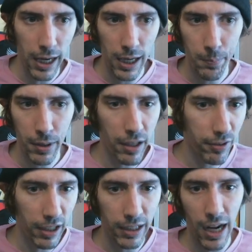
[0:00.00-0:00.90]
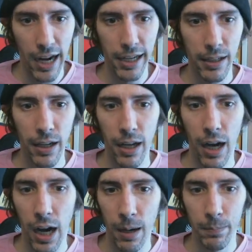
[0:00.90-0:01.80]
a P S A nine,
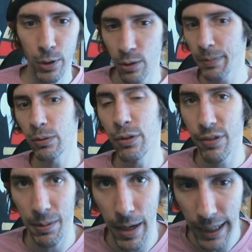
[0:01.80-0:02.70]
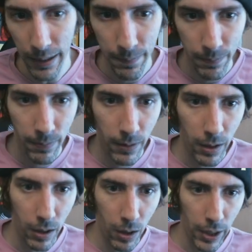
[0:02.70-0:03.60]
um, you'd be losing money.
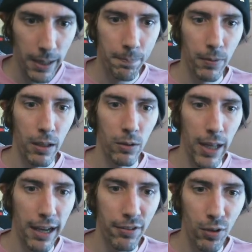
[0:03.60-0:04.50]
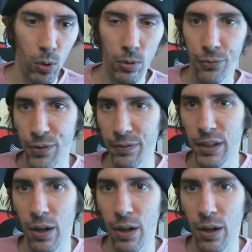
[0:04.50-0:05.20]
Okay, last sold, fifty